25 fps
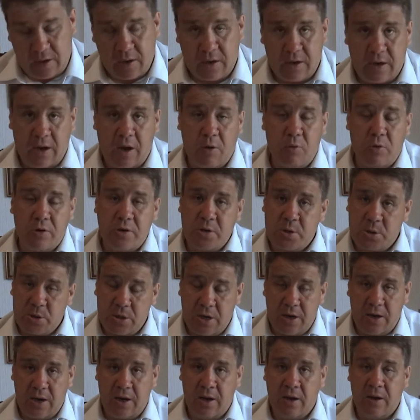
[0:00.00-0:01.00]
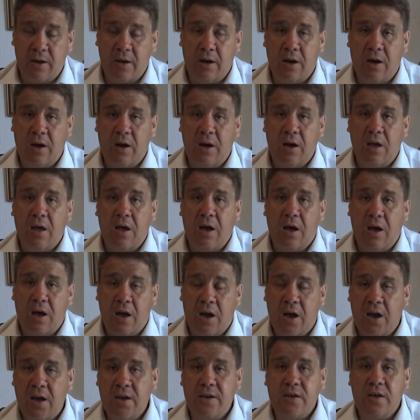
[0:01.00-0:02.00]
Now I want to say
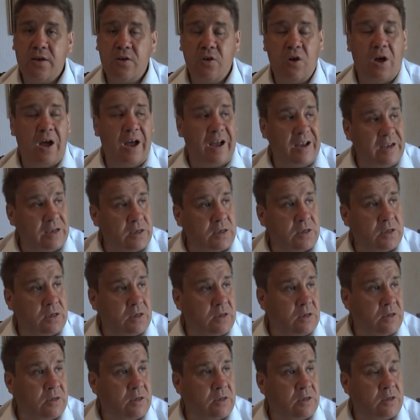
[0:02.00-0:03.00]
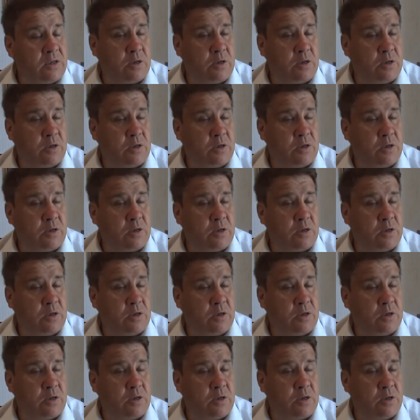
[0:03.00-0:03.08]
I did not ask